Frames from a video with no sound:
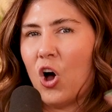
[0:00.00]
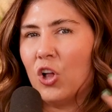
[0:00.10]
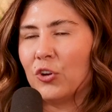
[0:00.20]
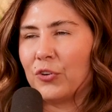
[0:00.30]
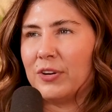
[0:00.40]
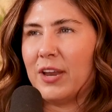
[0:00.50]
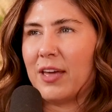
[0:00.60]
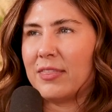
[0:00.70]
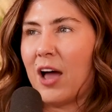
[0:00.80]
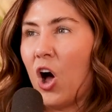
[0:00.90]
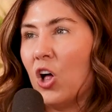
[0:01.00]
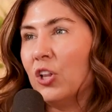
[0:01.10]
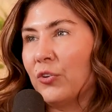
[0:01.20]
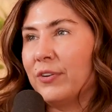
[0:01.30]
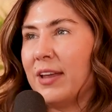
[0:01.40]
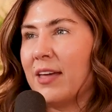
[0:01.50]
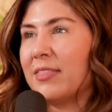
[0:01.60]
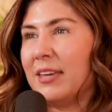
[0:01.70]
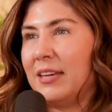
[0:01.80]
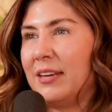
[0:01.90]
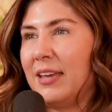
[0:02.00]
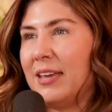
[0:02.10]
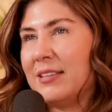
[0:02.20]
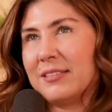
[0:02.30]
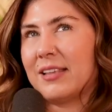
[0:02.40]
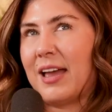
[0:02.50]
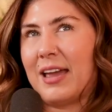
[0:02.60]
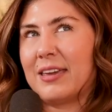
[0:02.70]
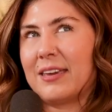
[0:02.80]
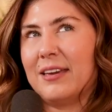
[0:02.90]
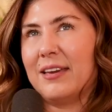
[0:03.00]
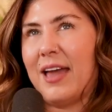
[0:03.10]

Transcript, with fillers: all or nothing, all or nothing is like